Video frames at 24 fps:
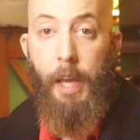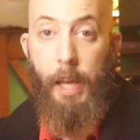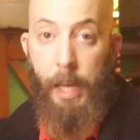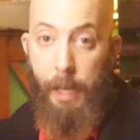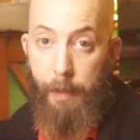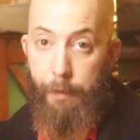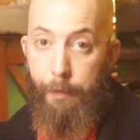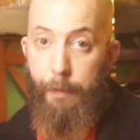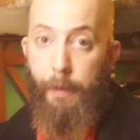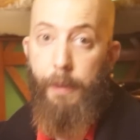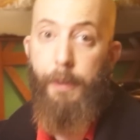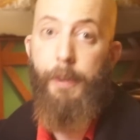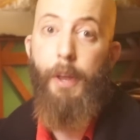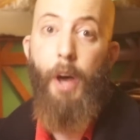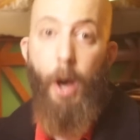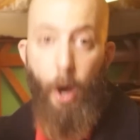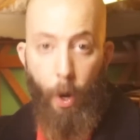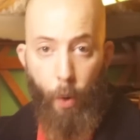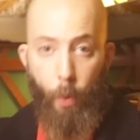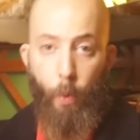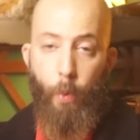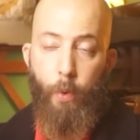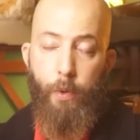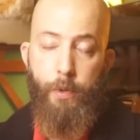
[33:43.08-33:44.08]
Even
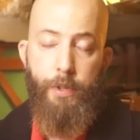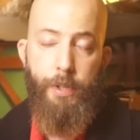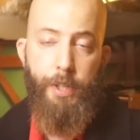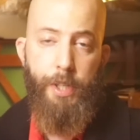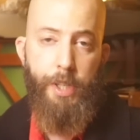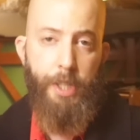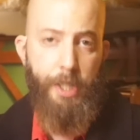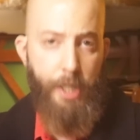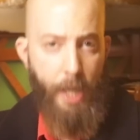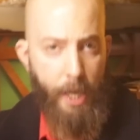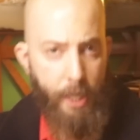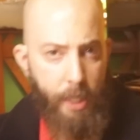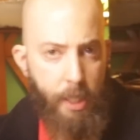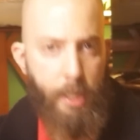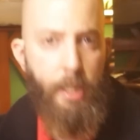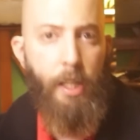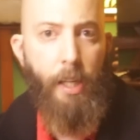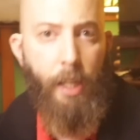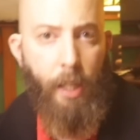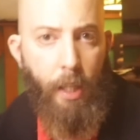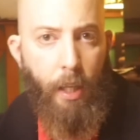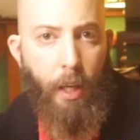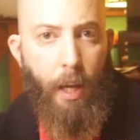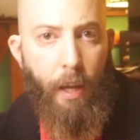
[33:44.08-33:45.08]
though
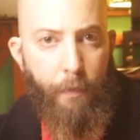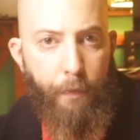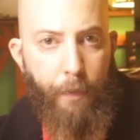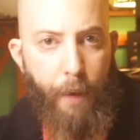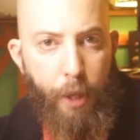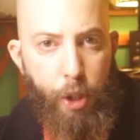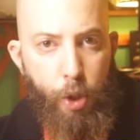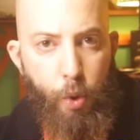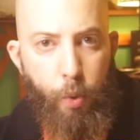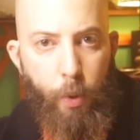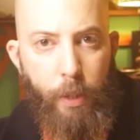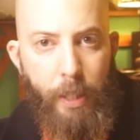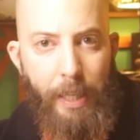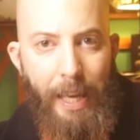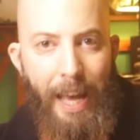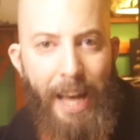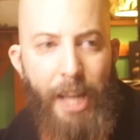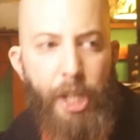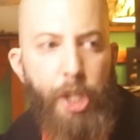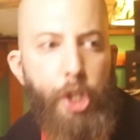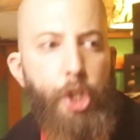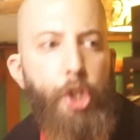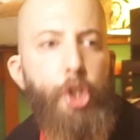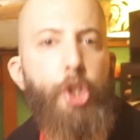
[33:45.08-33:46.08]
Satan eventually
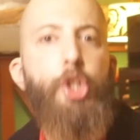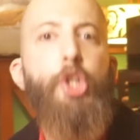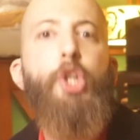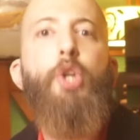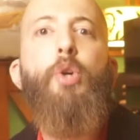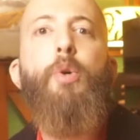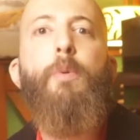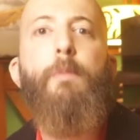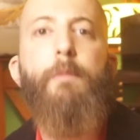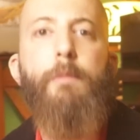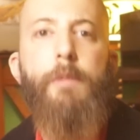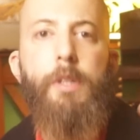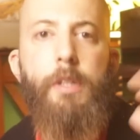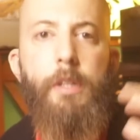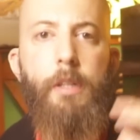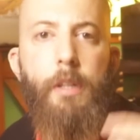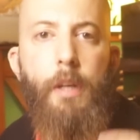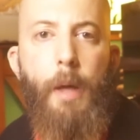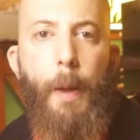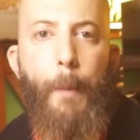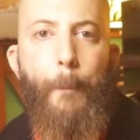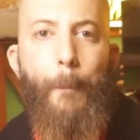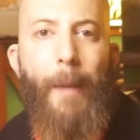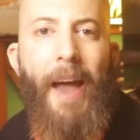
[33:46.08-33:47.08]
assumed
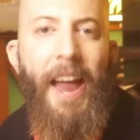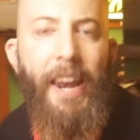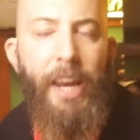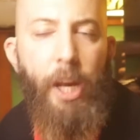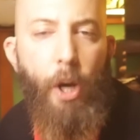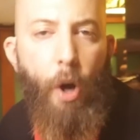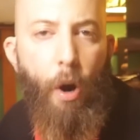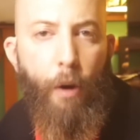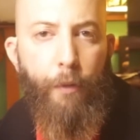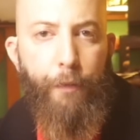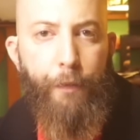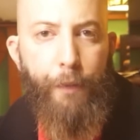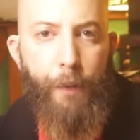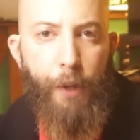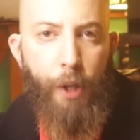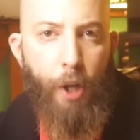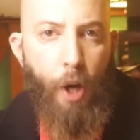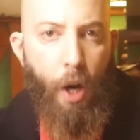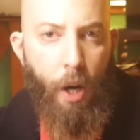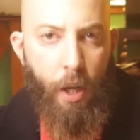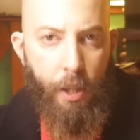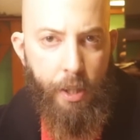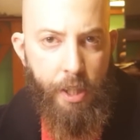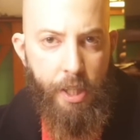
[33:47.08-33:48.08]
many of
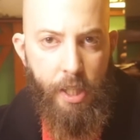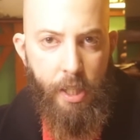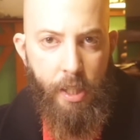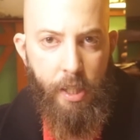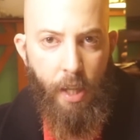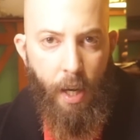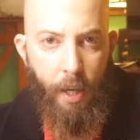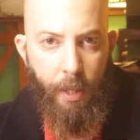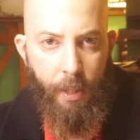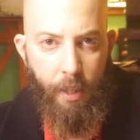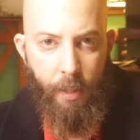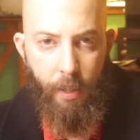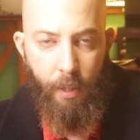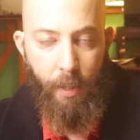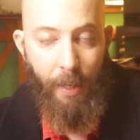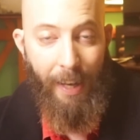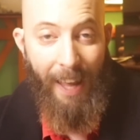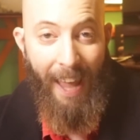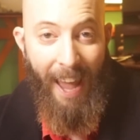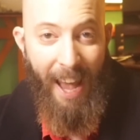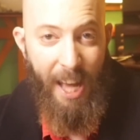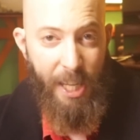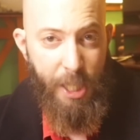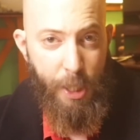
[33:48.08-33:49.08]
God's darker
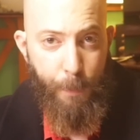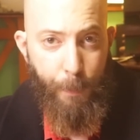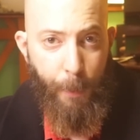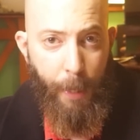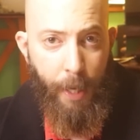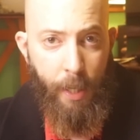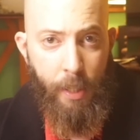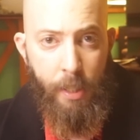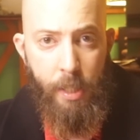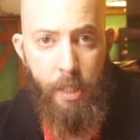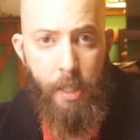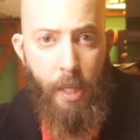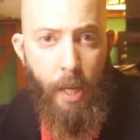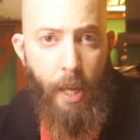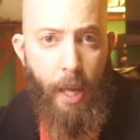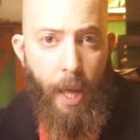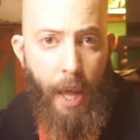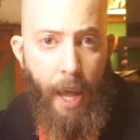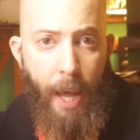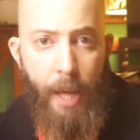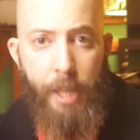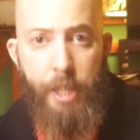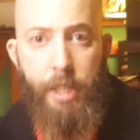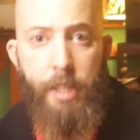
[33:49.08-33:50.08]
aspects
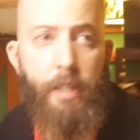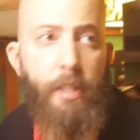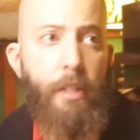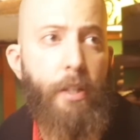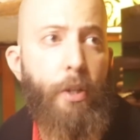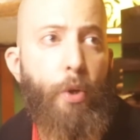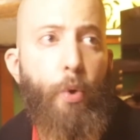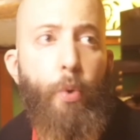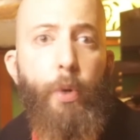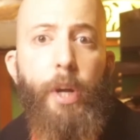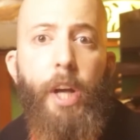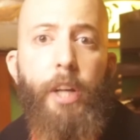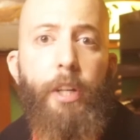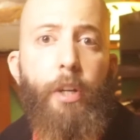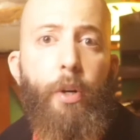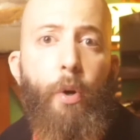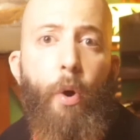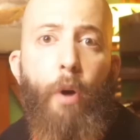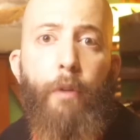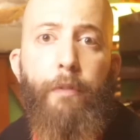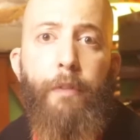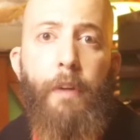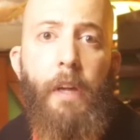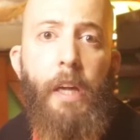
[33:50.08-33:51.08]
as the creator
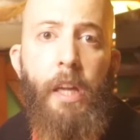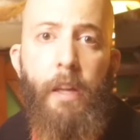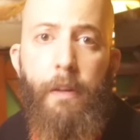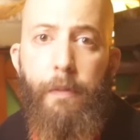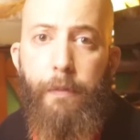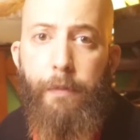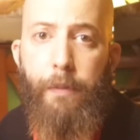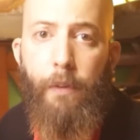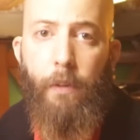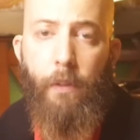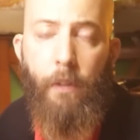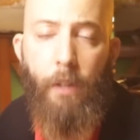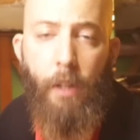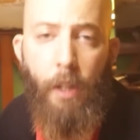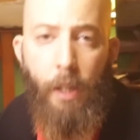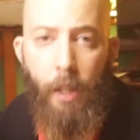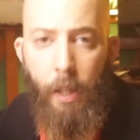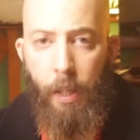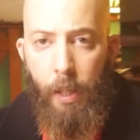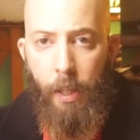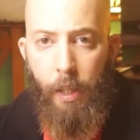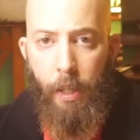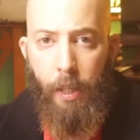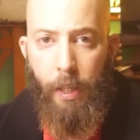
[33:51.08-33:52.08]
of evil,
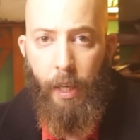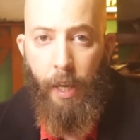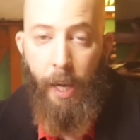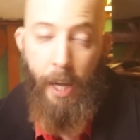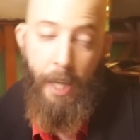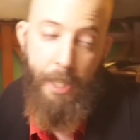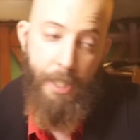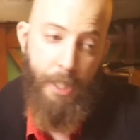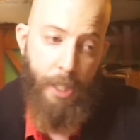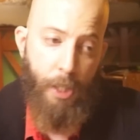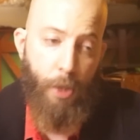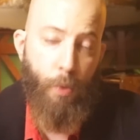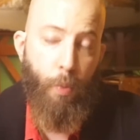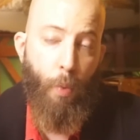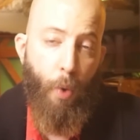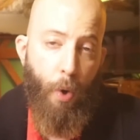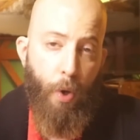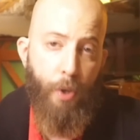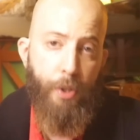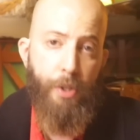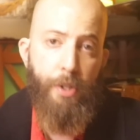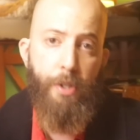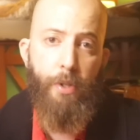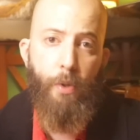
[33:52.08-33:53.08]
as it
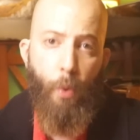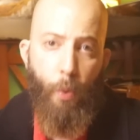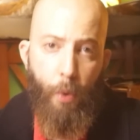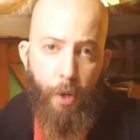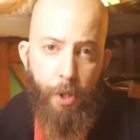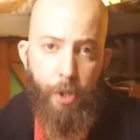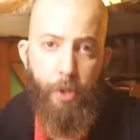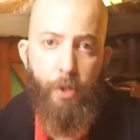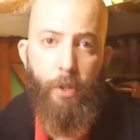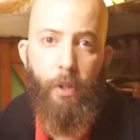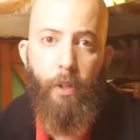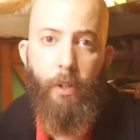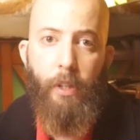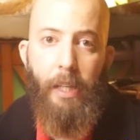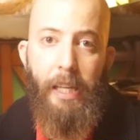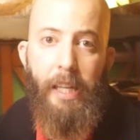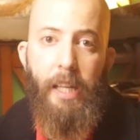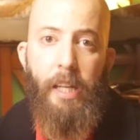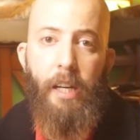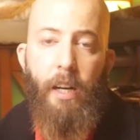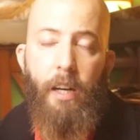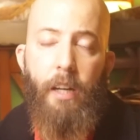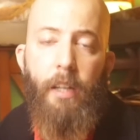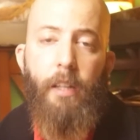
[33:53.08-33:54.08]
was original
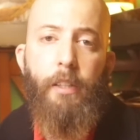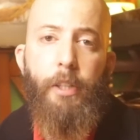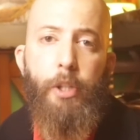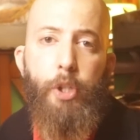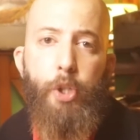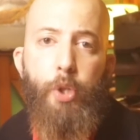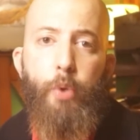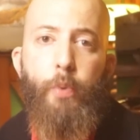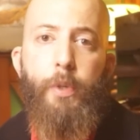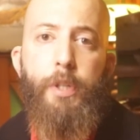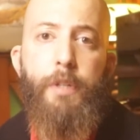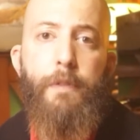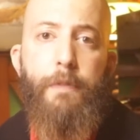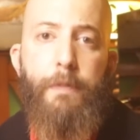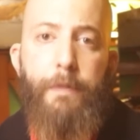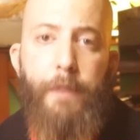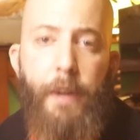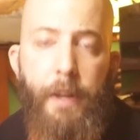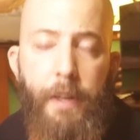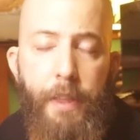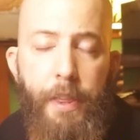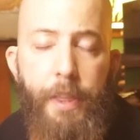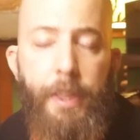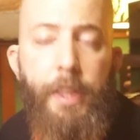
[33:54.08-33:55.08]
in early Jewish
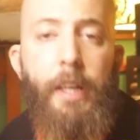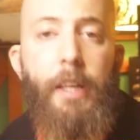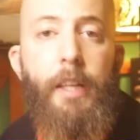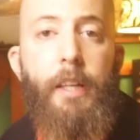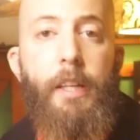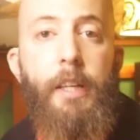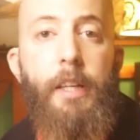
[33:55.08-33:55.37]
faith,